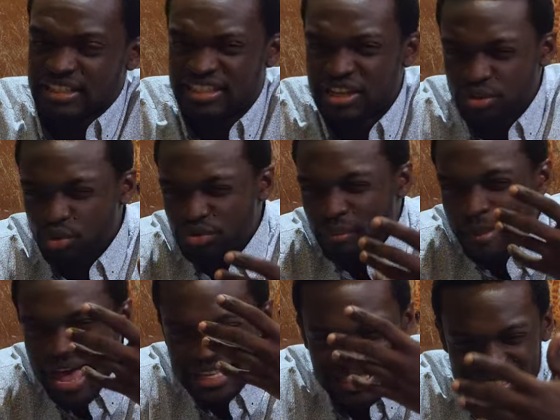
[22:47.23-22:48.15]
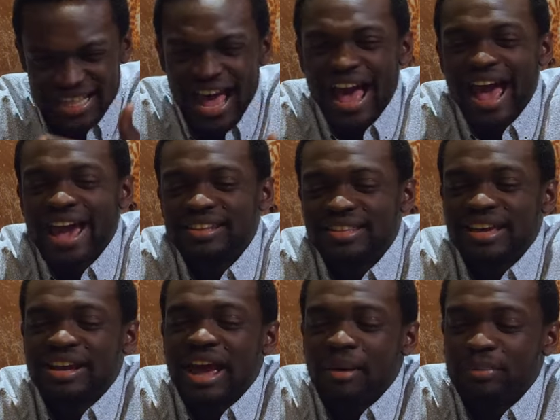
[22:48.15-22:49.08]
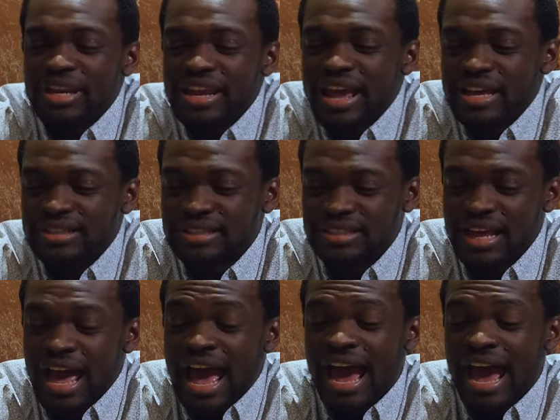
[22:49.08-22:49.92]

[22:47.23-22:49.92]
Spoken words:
See through the masks that hide the unhappiness.